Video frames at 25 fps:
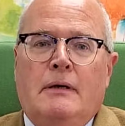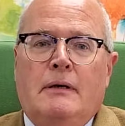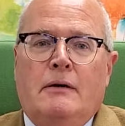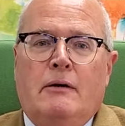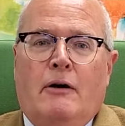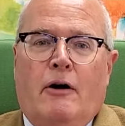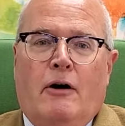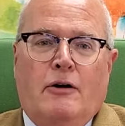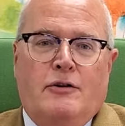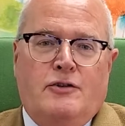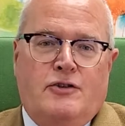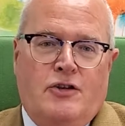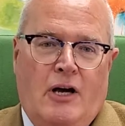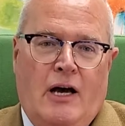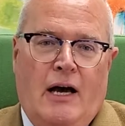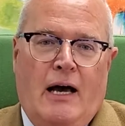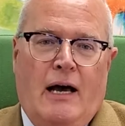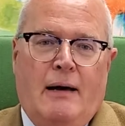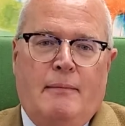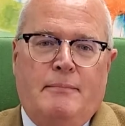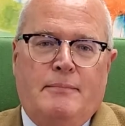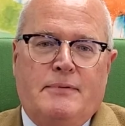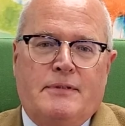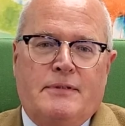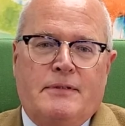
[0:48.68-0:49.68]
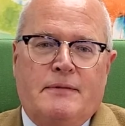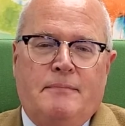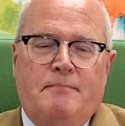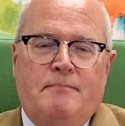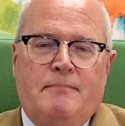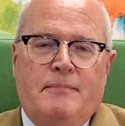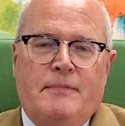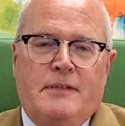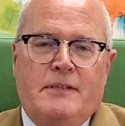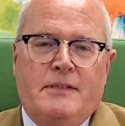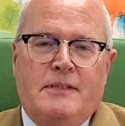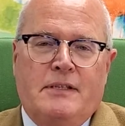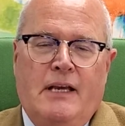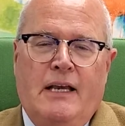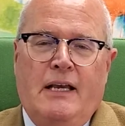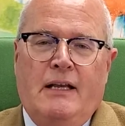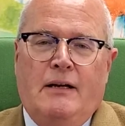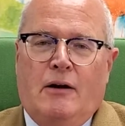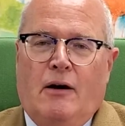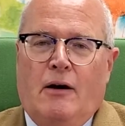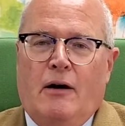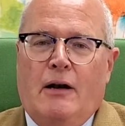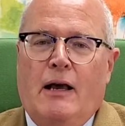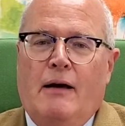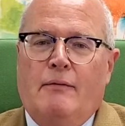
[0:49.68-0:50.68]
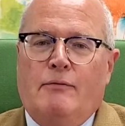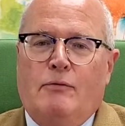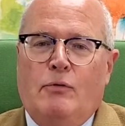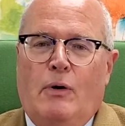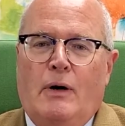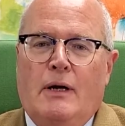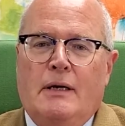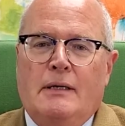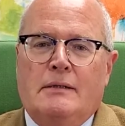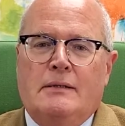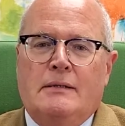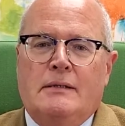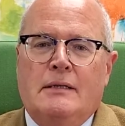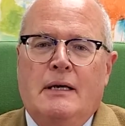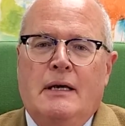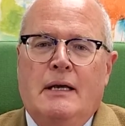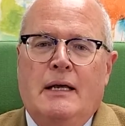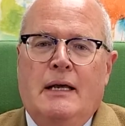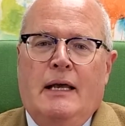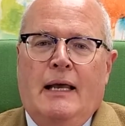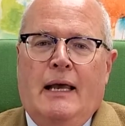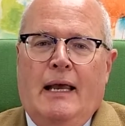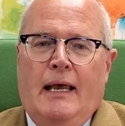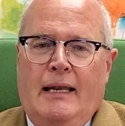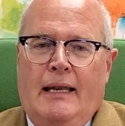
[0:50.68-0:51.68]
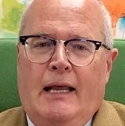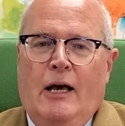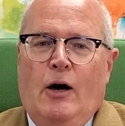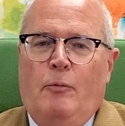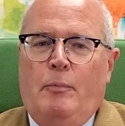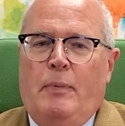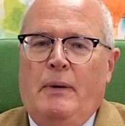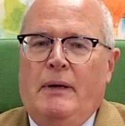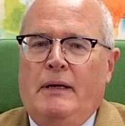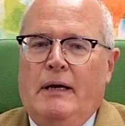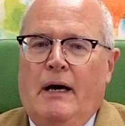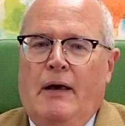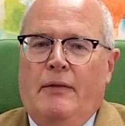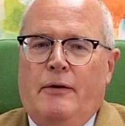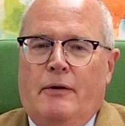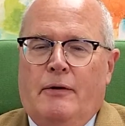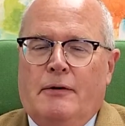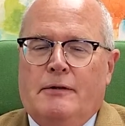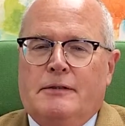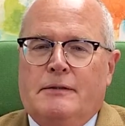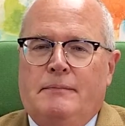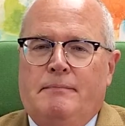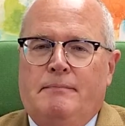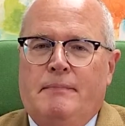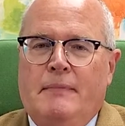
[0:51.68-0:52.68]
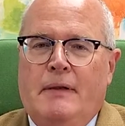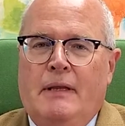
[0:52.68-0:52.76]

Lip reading: our jobs, seeing our loved ones, and helping others.